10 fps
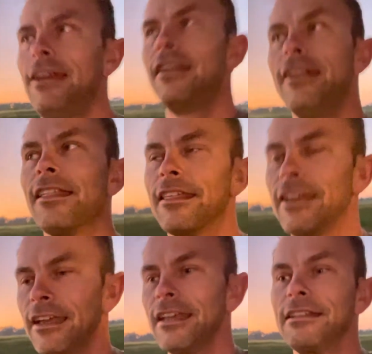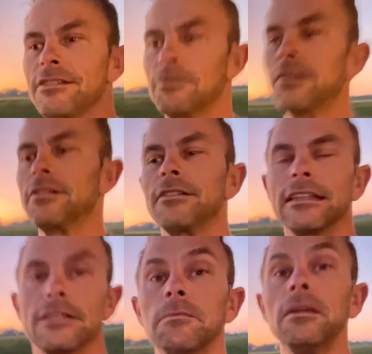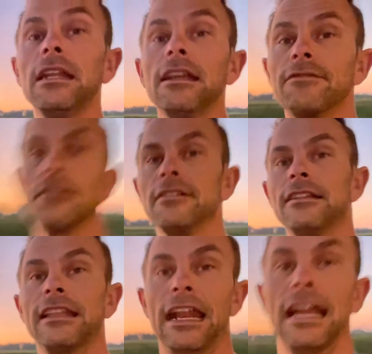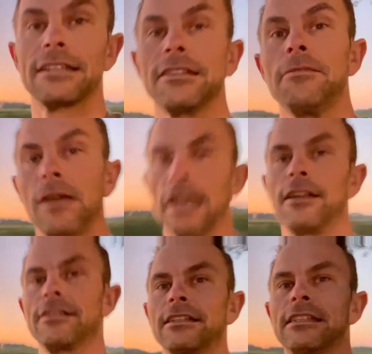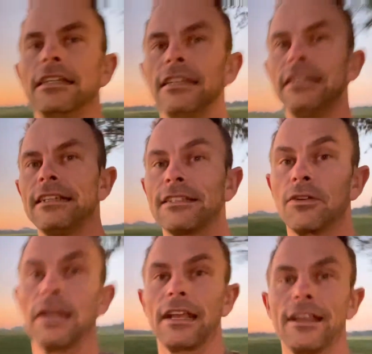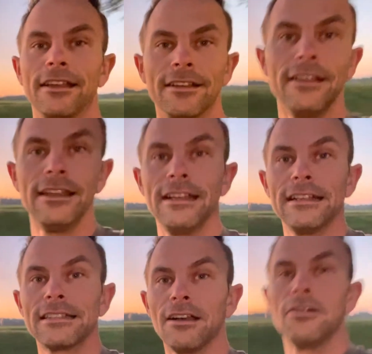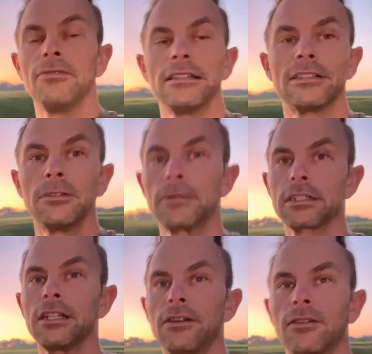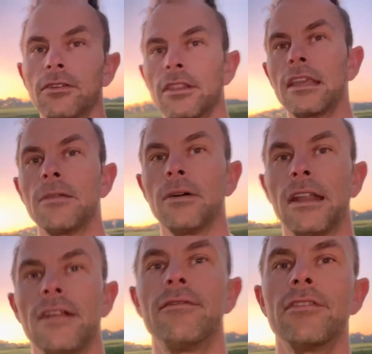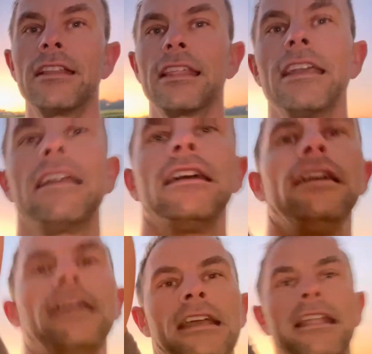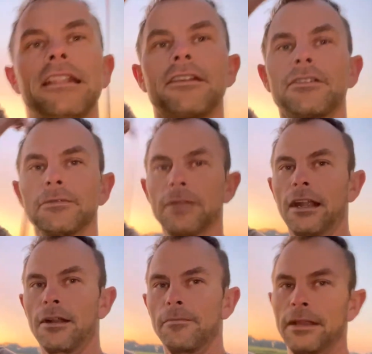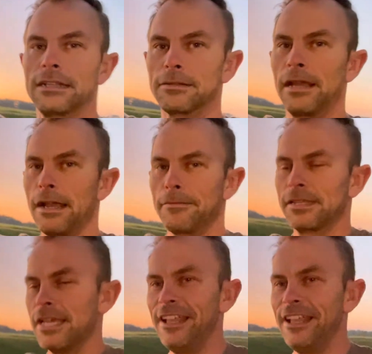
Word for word: Nothing in this world that's meaningful, that actually matters, is quick. It's always super slow. Think about everything, and that was my arm because of Babs.